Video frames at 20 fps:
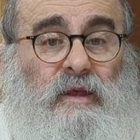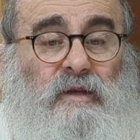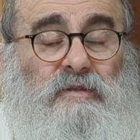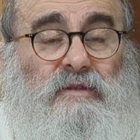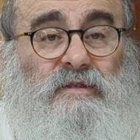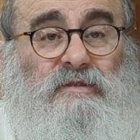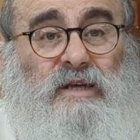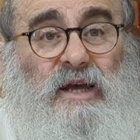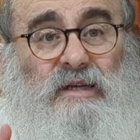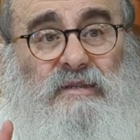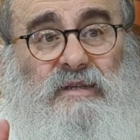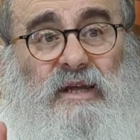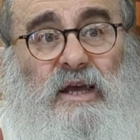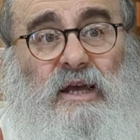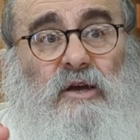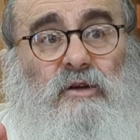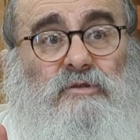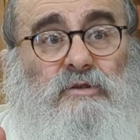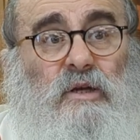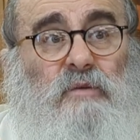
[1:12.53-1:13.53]
says et
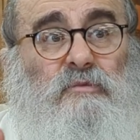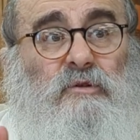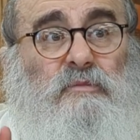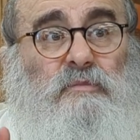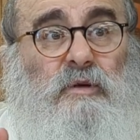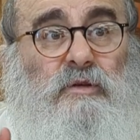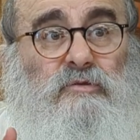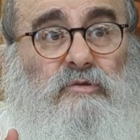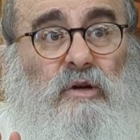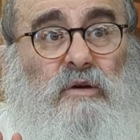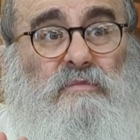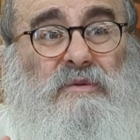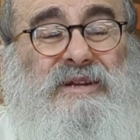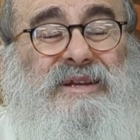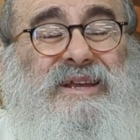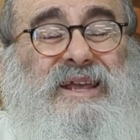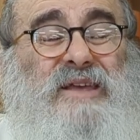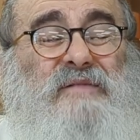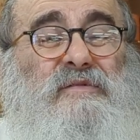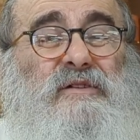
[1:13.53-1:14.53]
echad nemen bisurim.
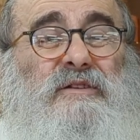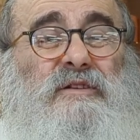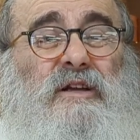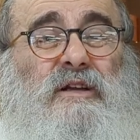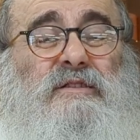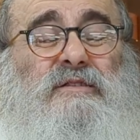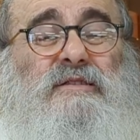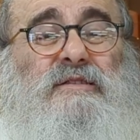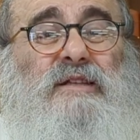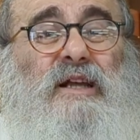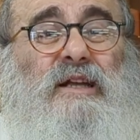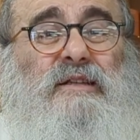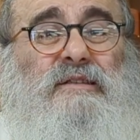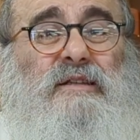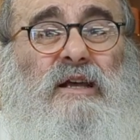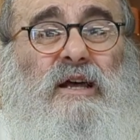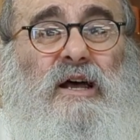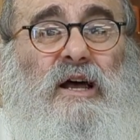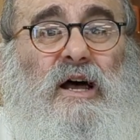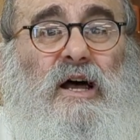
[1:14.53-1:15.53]
Meaning even there's not
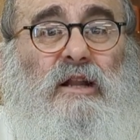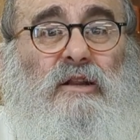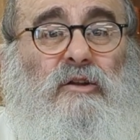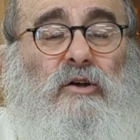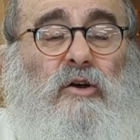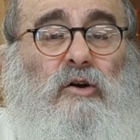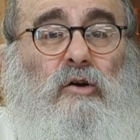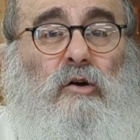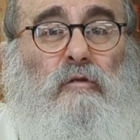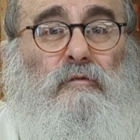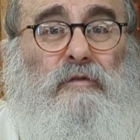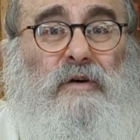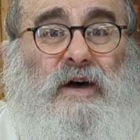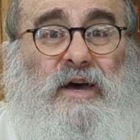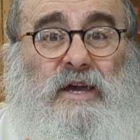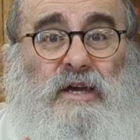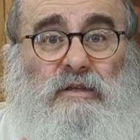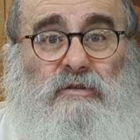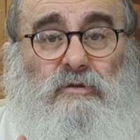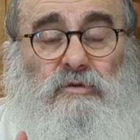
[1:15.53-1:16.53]
a halach of
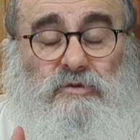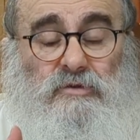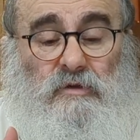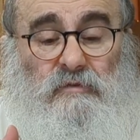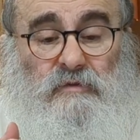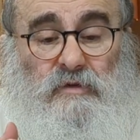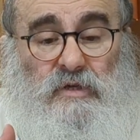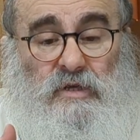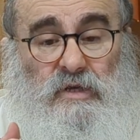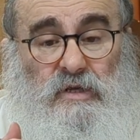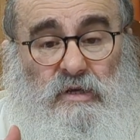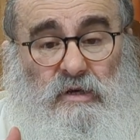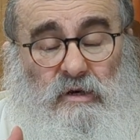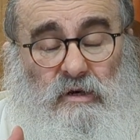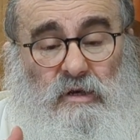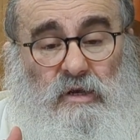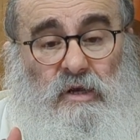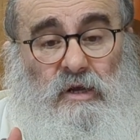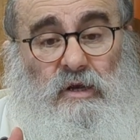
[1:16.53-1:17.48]
edus over here,